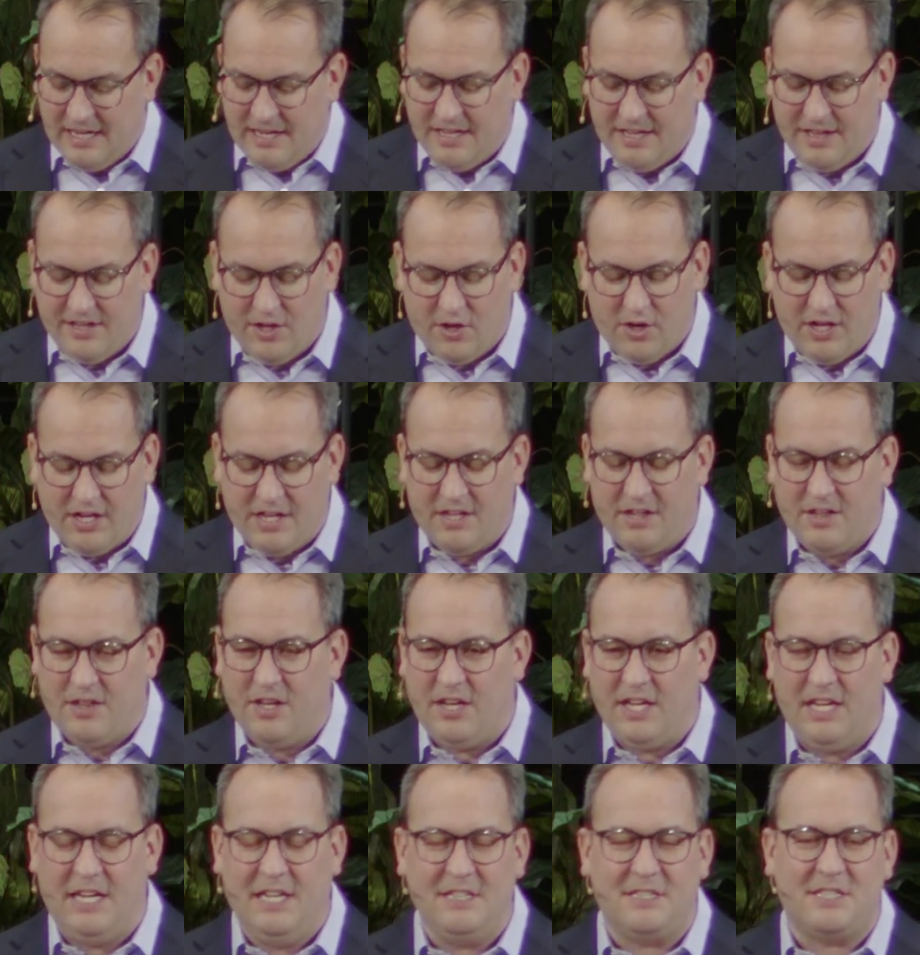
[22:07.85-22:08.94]
The, the,
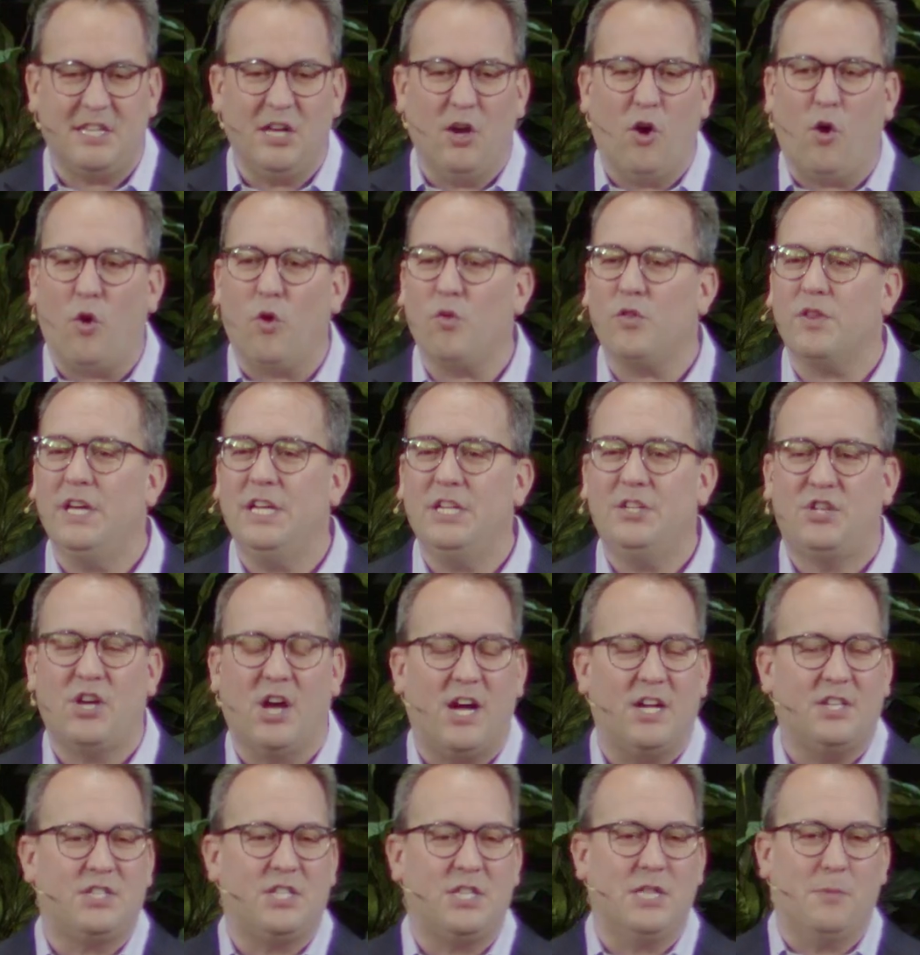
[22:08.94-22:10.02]
he's the only
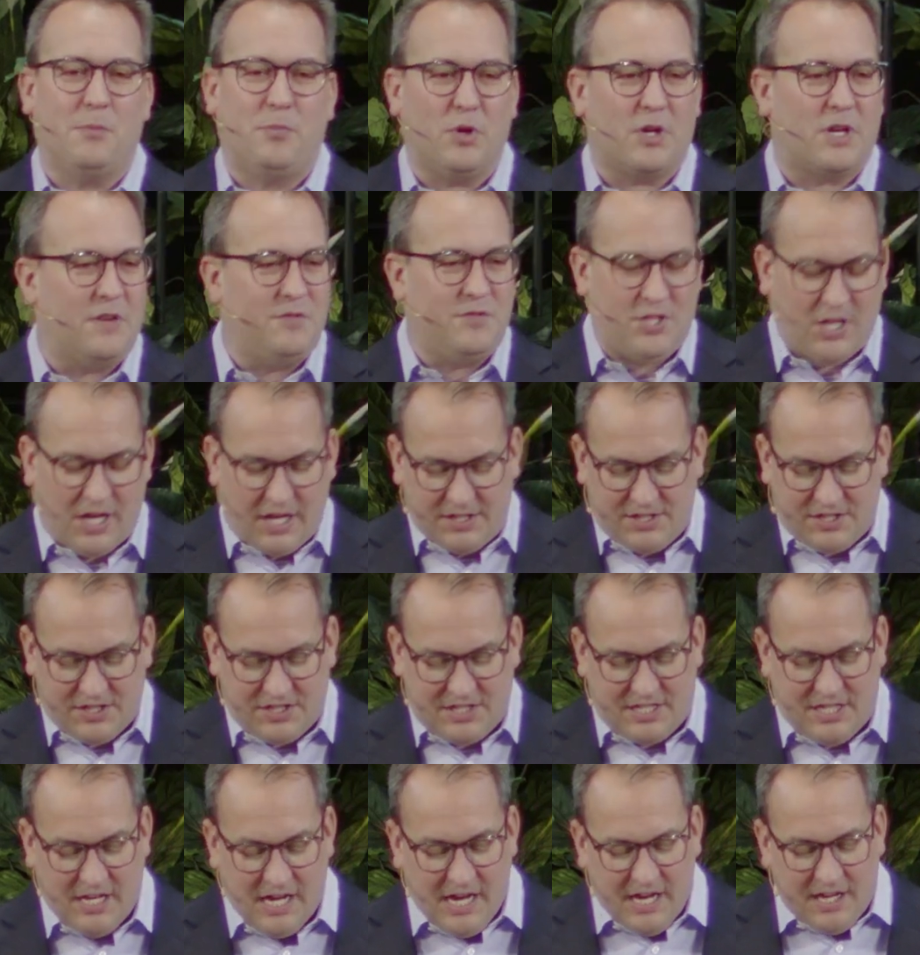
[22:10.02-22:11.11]
judge in the book of
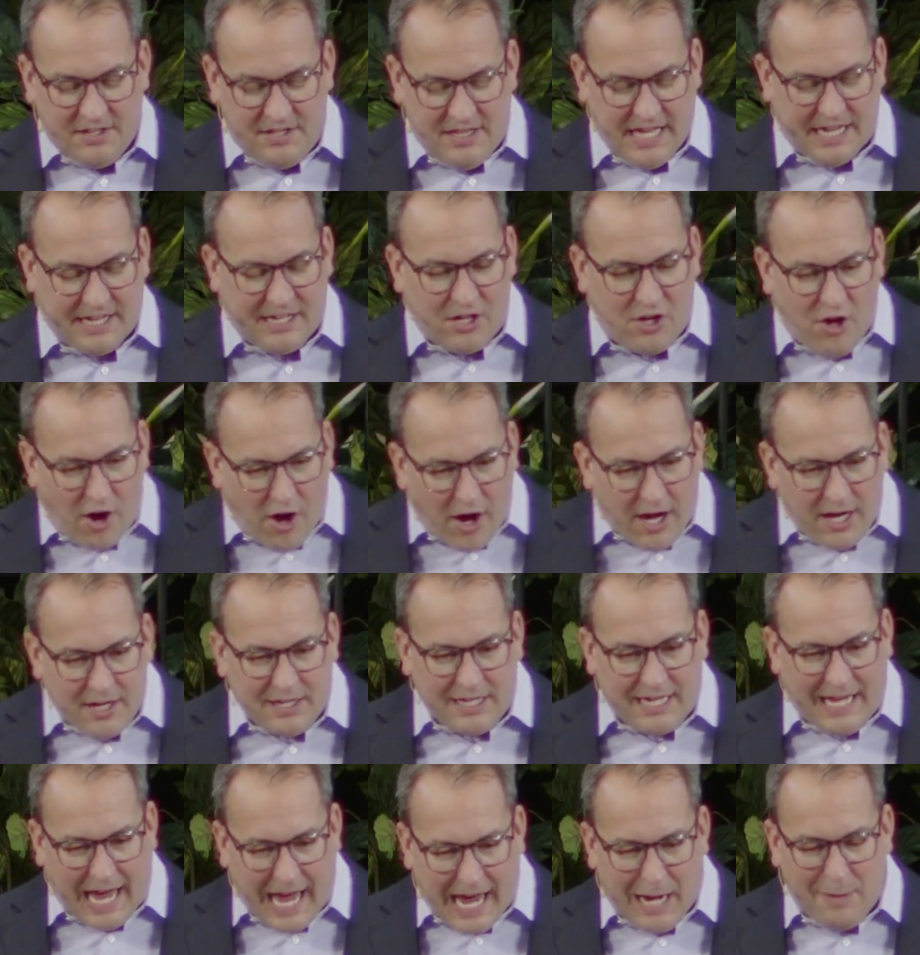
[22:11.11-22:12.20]
Judges that
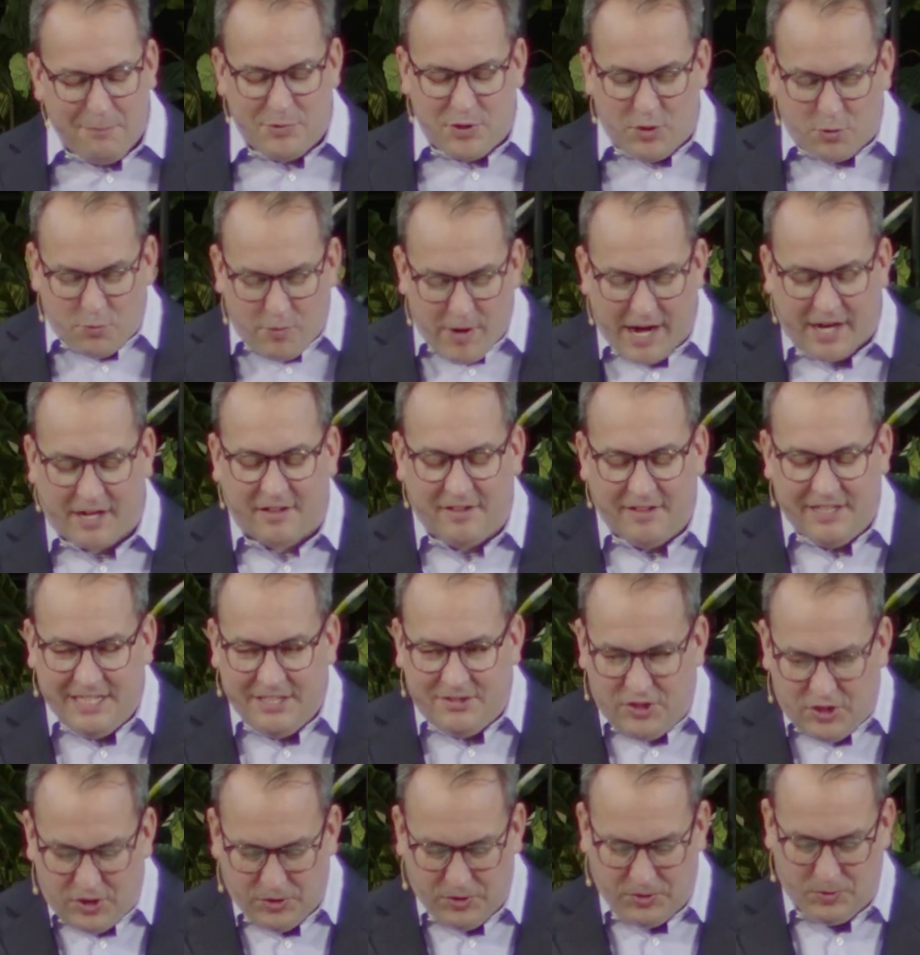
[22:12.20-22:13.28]
God came directly
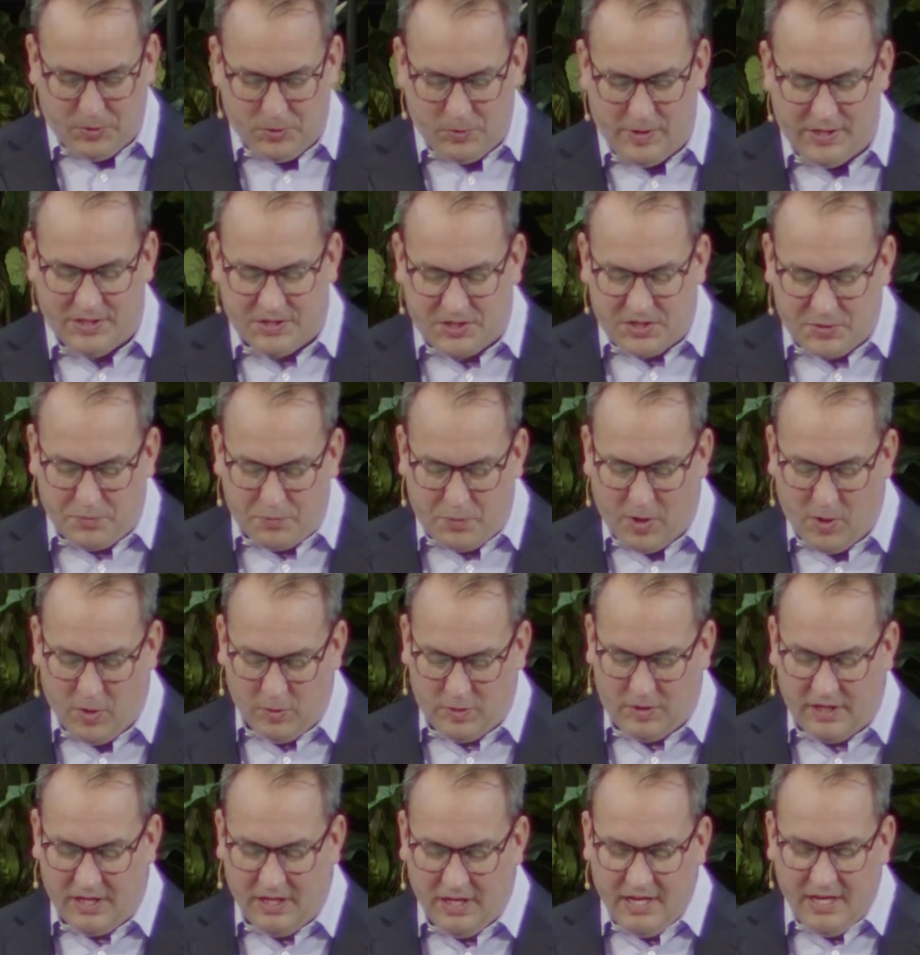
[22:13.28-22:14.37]
to and spoke.